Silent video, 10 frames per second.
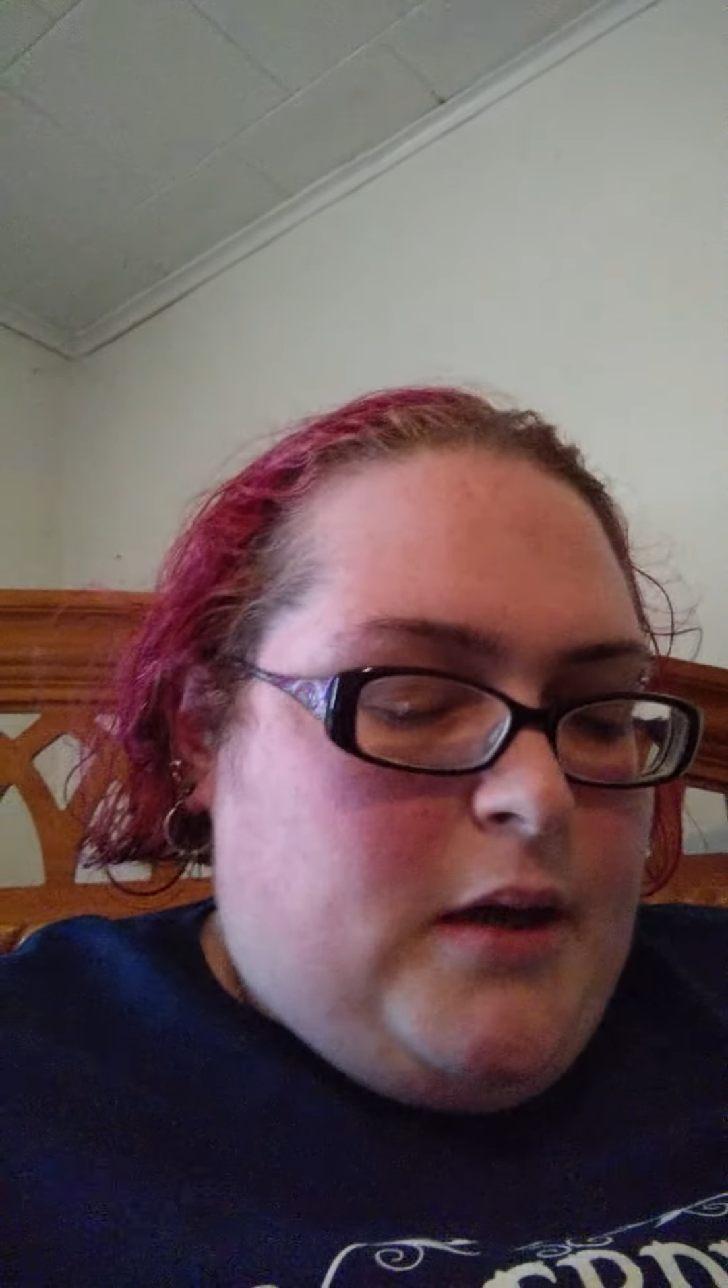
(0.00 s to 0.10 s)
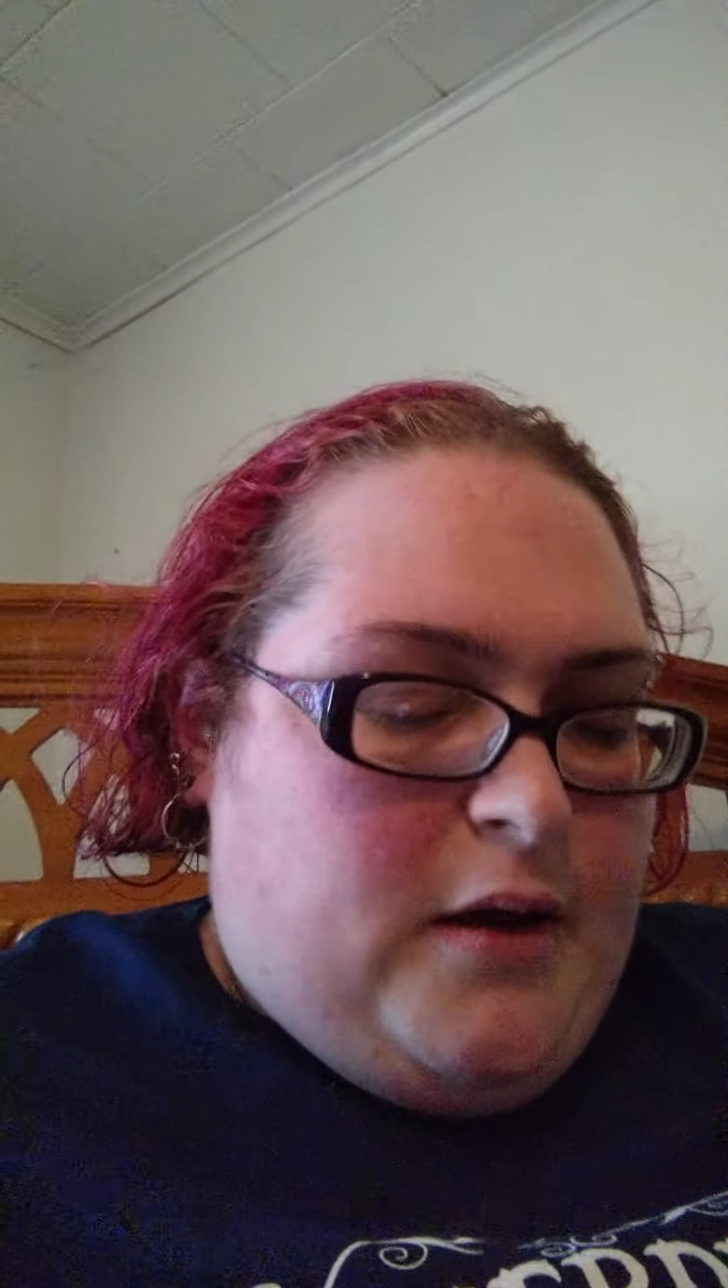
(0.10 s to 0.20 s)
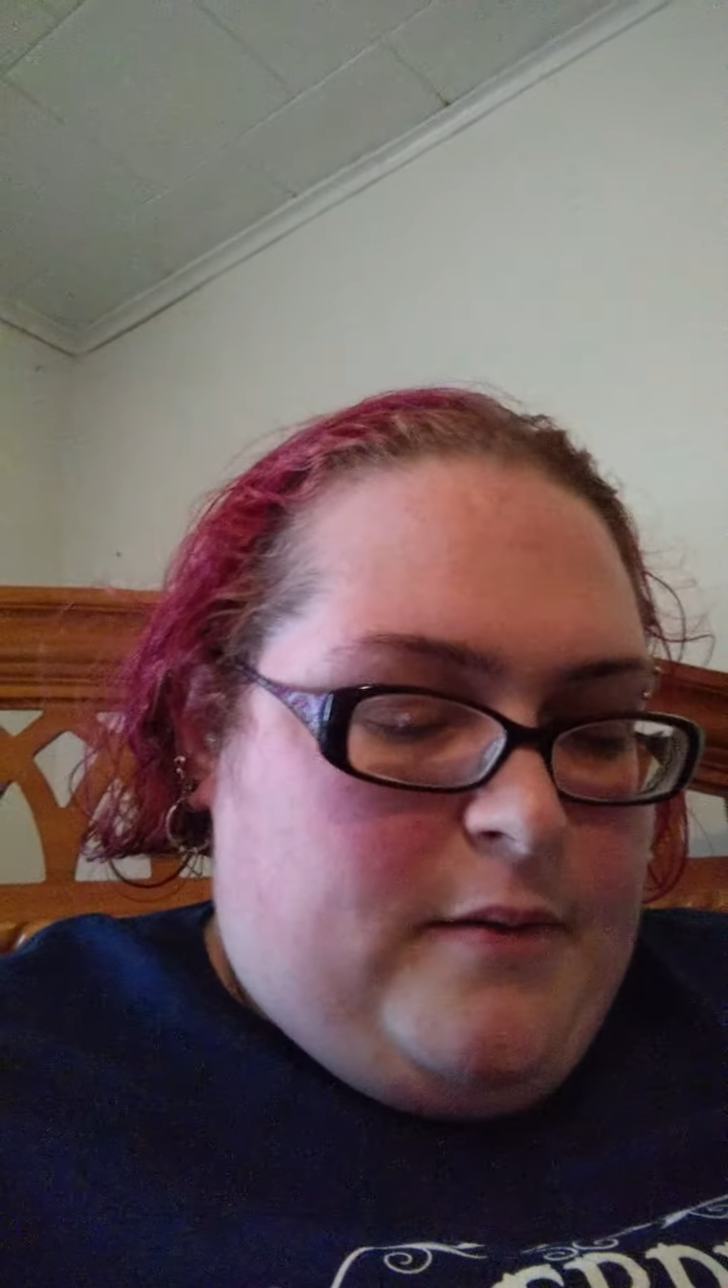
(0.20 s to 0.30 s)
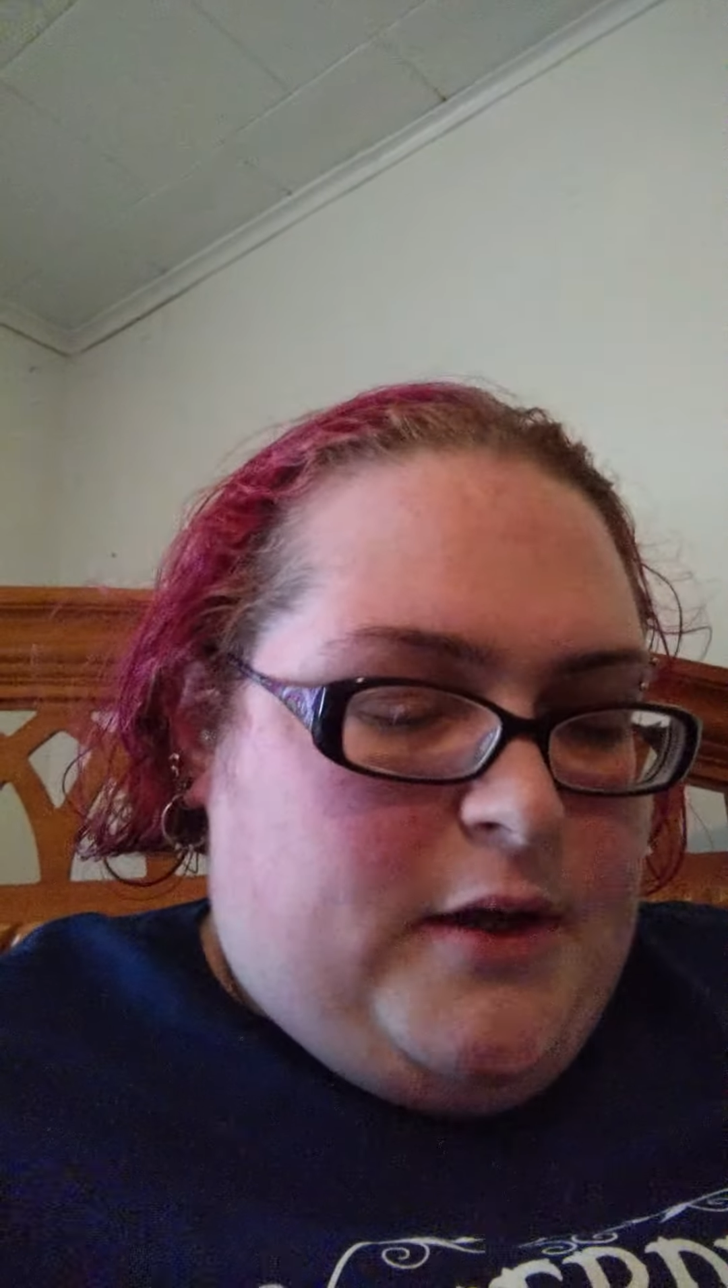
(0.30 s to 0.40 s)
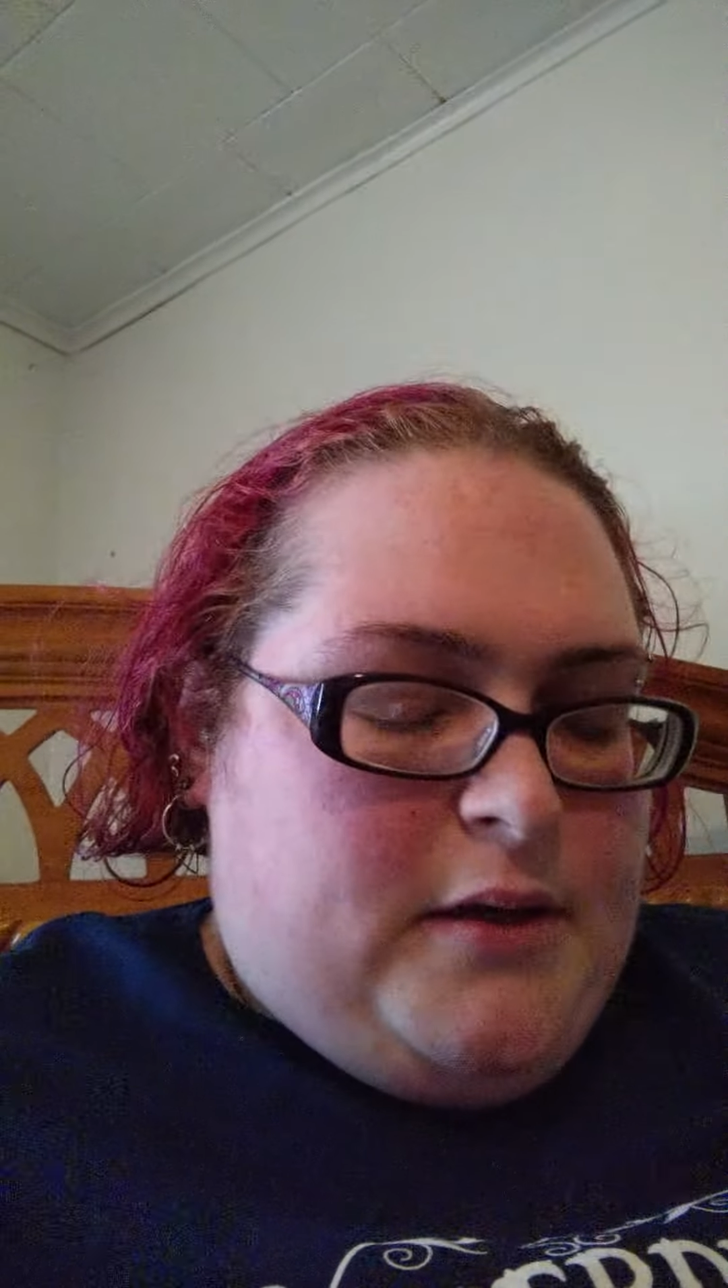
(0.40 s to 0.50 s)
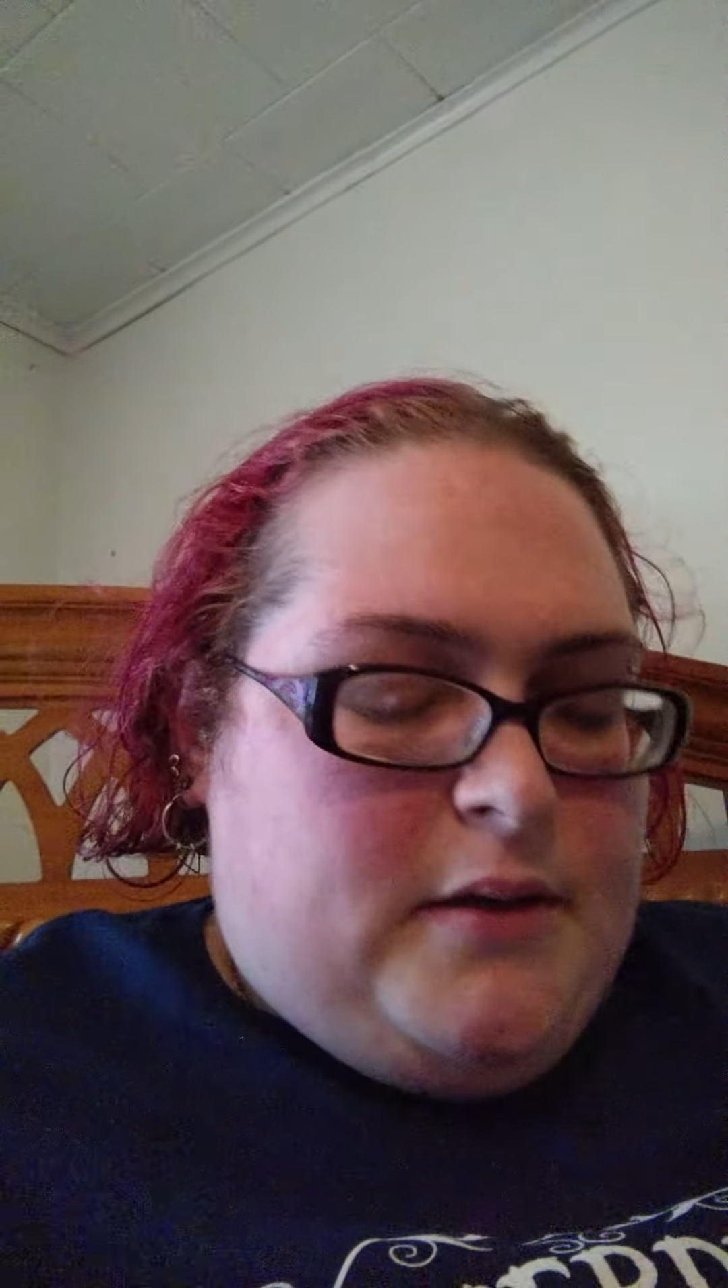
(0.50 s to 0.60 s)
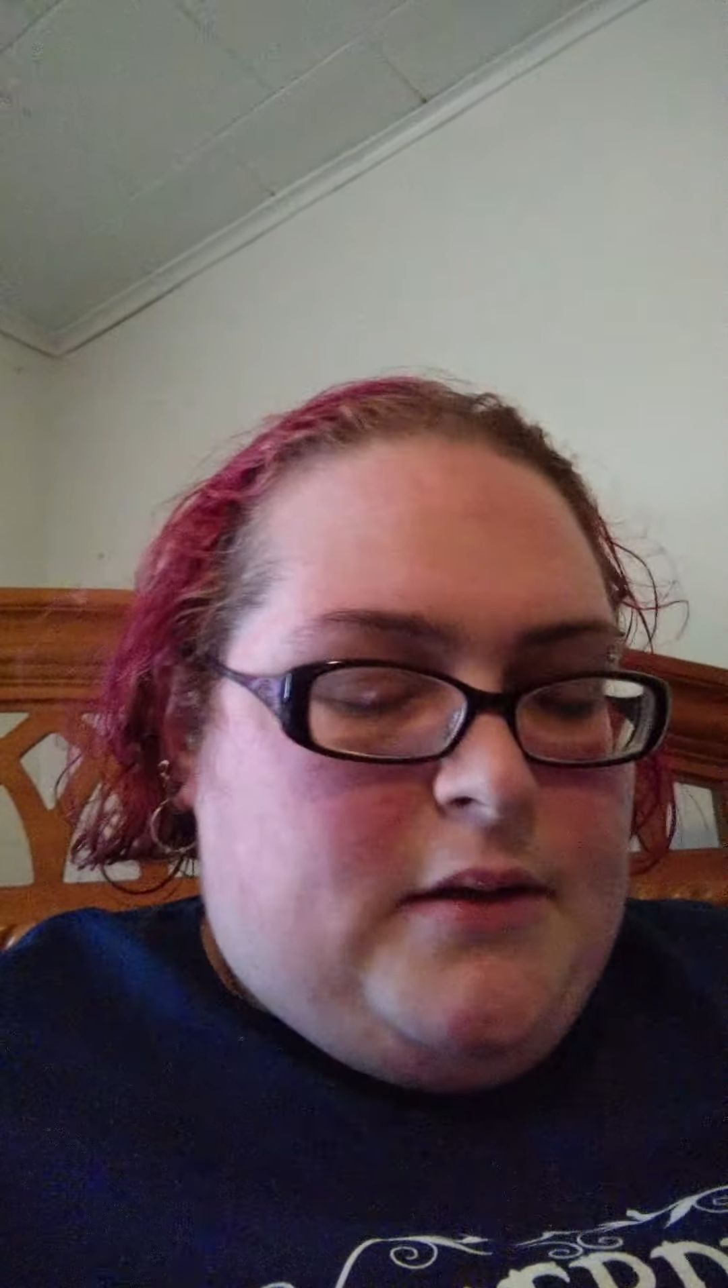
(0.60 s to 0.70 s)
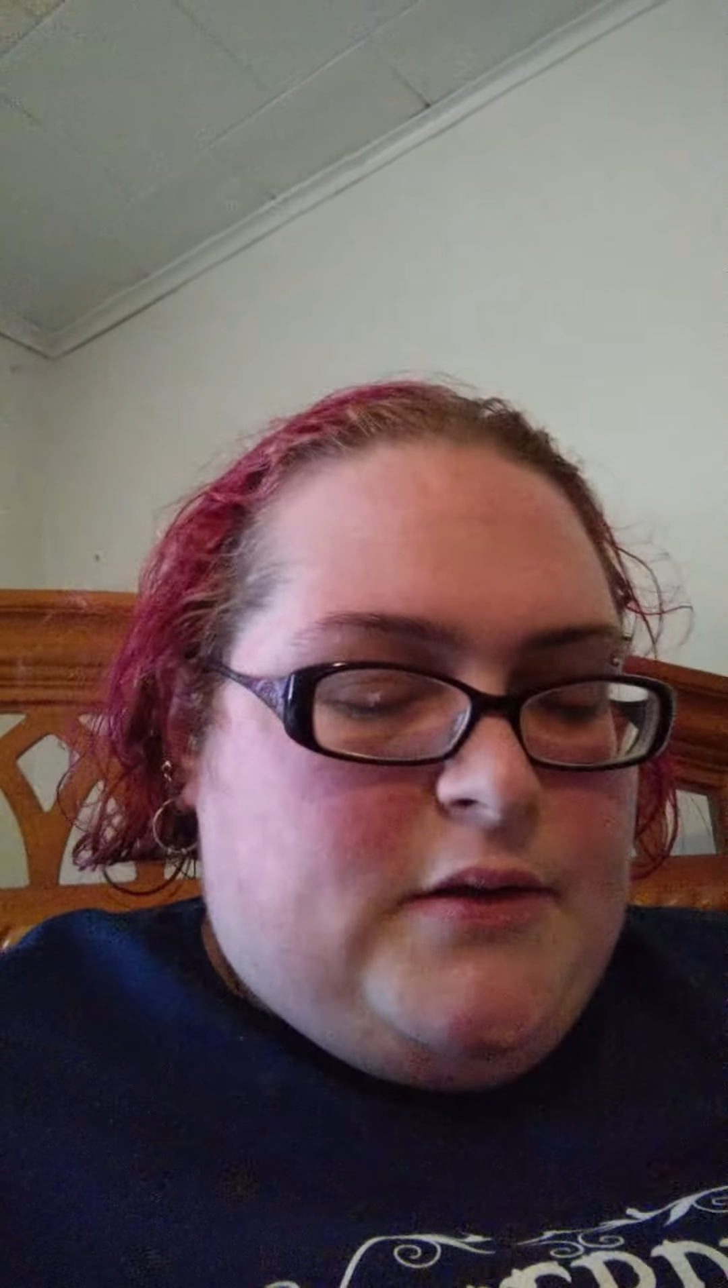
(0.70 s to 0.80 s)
I mean,